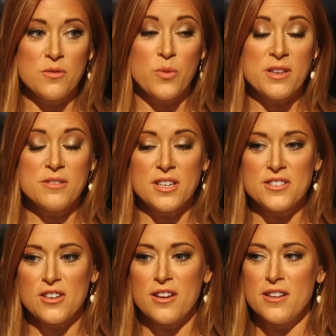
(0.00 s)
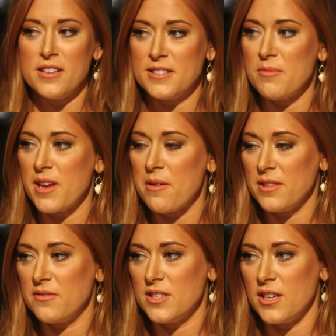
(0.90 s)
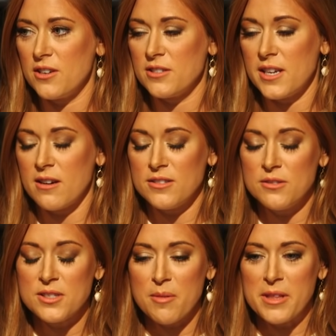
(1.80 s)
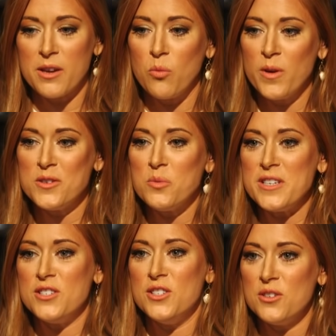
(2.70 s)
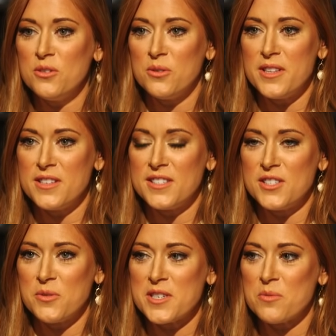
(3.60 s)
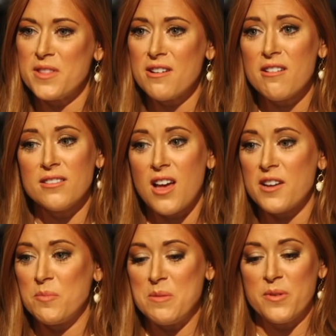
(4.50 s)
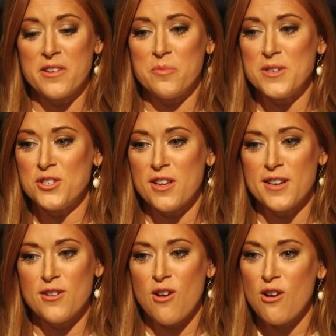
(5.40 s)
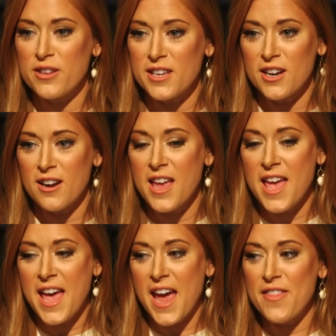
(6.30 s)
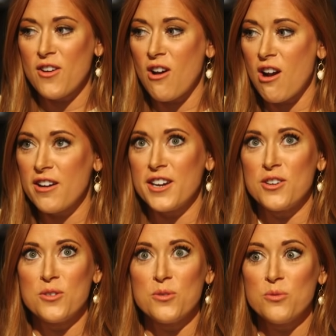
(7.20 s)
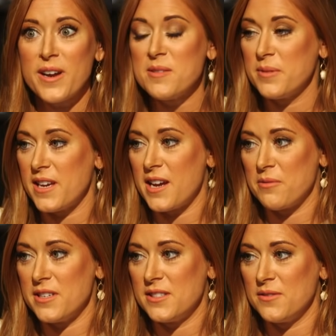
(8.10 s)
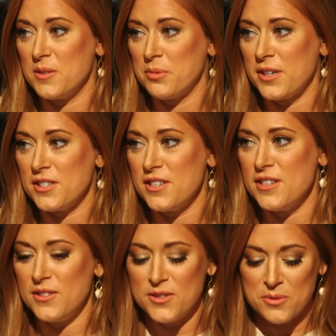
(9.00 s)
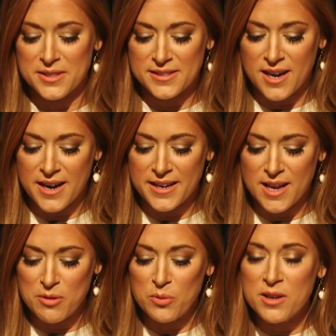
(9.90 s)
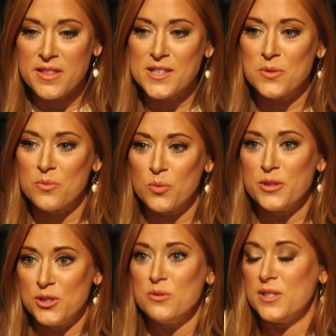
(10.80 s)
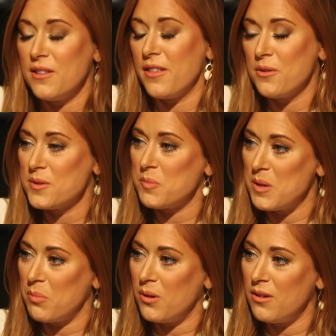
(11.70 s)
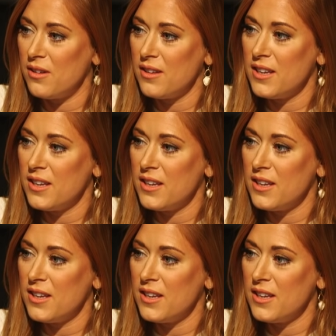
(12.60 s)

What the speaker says: what you touched on, it's something I would love to get your take on too, Tommy. Like, what do we do in this situation when there are a lot of people that have been shut in all year, and there are incredibly high rates of depression and suicide? I mean, what do you think we'll do to those people?